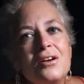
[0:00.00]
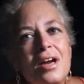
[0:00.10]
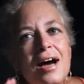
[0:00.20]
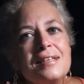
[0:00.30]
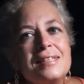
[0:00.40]
You're
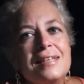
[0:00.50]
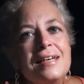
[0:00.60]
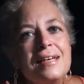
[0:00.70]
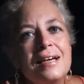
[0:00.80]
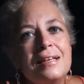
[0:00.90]
not
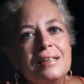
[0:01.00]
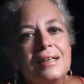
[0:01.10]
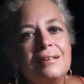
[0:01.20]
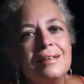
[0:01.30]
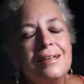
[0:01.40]
seeing it
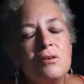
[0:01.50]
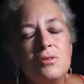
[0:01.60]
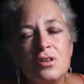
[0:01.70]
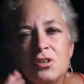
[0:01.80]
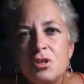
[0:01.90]
clearly.
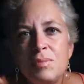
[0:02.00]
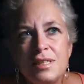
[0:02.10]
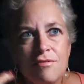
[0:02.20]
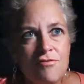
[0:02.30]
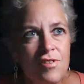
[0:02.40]
There could be
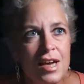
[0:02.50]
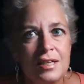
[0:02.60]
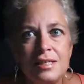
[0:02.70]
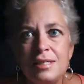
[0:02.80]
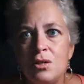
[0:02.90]
some
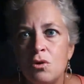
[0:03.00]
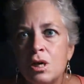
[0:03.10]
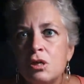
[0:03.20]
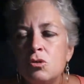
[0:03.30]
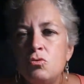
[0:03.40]
fantasy
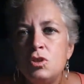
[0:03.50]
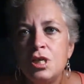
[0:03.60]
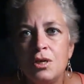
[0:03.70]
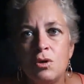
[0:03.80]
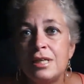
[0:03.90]
or
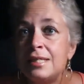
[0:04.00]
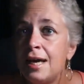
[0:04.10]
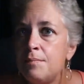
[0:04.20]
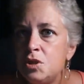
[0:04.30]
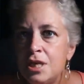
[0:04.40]
illusion or
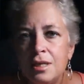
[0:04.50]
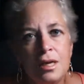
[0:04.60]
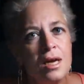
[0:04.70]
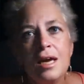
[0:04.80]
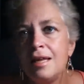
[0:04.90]

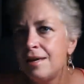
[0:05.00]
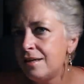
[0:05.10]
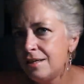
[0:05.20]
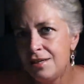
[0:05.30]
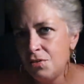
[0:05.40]
deception, and
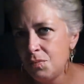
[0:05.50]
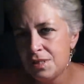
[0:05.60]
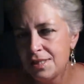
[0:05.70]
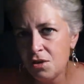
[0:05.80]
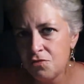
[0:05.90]
that could even
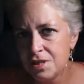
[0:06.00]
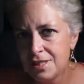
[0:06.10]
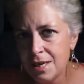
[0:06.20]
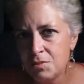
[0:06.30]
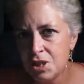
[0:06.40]
be
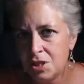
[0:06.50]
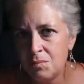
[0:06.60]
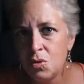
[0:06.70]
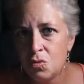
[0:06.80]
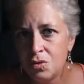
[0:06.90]
self-deception.
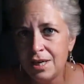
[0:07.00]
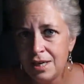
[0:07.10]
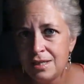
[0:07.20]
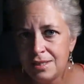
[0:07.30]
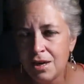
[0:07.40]
The moon, it
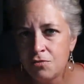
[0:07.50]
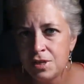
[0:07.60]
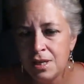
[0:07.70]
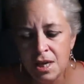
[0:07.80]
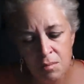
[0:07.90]
is
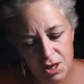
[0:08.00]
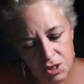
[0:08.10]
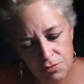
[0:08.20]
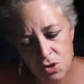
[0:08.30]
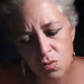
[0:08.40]
self-deception,
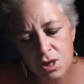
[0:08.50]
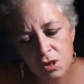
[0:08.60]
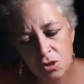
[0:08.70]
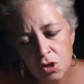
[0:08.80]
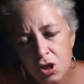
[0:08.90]
because if you were
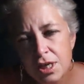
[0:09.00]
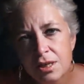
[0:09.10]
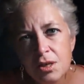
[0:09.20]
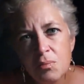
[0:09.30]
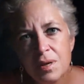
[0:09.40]
to look a
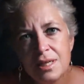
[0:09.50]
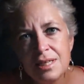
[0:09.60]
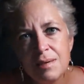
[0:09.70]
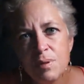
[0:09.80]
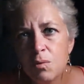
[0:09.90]
little bit
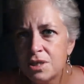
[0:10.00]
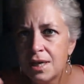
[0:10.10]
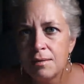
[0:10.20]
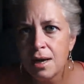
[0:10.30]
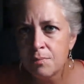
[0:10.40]
deeper, which
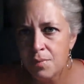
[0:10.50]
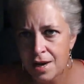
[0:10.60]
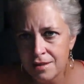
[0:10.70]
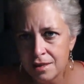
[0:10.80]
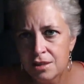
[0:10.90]
I
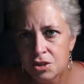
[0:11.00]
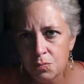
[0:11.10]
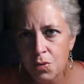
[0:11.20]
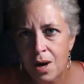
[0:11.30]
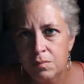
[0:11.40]
think that
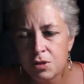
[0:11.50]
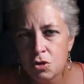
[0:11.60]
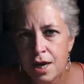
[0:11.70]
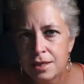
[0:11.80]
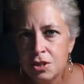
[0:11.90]
you're probably
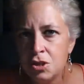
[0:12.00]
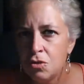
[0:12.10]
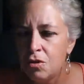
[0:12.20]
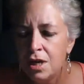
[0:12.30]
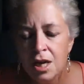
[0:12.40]
trying to
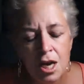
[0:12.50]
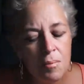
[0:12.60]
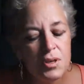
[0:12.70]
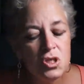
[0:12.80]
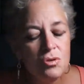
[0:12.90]
do,
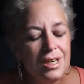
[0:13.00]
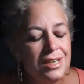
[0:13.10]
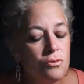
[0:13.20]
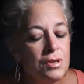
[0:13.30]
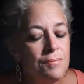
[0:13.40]
but you
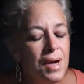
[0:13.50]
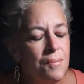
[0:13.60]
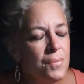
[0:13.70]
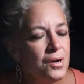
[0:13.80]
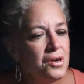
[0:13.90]
need to
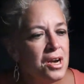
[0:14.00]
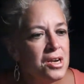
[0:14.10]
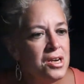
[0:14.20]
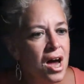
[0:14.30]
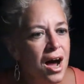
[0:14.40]
remember
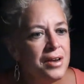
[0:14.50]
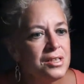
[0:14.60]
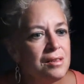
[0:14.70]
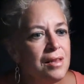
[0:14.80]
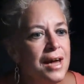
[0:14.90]

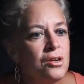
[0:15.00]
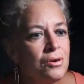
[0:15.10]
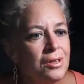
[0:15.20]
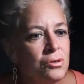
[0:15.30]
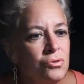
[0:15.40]
not to let
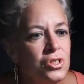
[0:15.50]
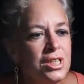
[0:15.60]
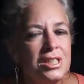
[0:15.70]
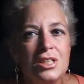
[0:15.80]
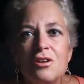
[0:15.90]
your
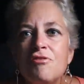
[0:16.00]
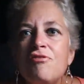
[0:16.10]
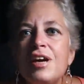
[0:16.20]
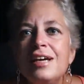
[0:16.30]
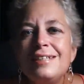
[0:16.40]
illusions and your
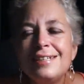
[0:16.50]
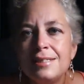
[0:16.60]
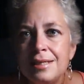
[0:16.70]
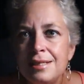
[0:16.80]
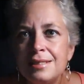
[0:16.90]

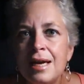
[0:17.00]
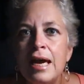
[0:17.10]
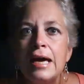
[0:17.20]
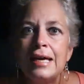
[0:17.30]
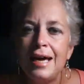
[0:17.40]
fantasies
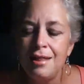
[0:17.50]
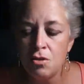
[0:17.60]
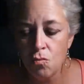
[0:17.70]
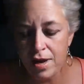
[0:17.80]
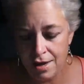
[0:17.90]
get in
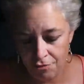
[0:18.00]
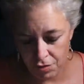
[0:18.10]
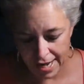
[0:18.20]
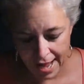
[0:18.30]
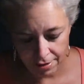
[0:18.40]
the way of
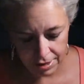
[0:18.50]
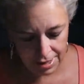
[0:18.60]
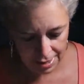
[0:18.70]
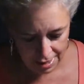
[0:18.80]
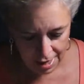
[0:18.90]

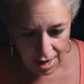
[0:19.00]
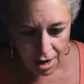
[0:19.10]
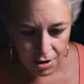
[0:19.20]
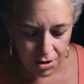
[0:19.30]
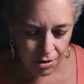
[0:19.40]
reality.
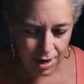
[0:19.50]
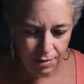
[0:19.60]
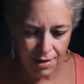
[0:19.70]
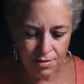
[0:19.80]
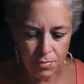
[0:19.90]
Okay,
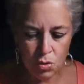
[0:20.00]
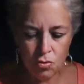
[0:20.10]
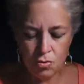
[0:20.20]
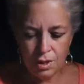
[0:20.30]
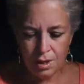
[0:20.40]
we have the
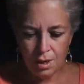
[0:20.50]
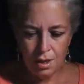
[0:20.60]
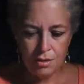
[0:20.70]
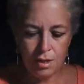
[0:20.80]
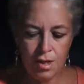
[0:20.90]
moon,
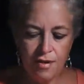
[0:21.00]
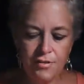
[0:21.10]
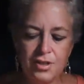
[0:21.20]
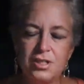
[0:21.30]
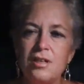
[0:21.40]
the
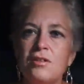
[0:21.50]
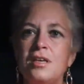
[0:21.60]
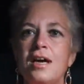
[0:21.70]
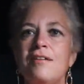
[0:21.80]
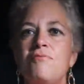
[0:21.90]
Lovers, the
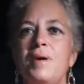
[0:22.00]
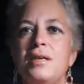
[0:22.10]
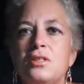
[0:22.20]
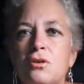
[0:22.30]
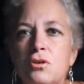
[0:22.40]
Knight of
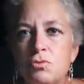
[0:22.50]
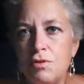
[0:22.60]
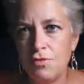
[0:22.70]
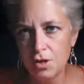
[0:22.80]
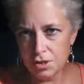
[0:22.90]
Pentacles
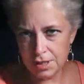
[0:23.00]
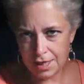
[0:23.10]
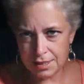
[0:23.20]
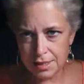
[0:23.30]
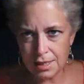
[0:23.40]
reversed.
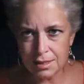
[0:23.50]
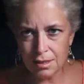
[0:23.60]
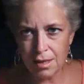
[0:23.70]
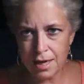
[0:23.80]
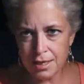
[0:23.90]
That's
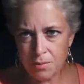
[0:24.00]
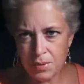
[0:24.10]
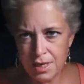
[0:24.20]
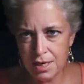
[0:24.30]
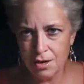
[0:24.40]
the line
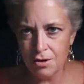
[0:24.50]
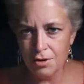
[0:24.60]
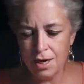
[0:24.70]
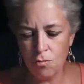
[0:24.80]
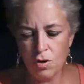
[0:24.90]
up
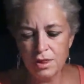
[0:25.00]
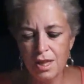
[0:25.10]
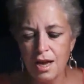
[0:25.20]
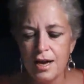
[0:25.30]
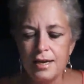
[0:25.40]
here, okay? One
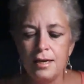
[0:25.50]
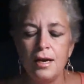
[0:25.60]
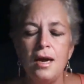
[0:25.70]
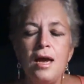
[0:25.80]
line.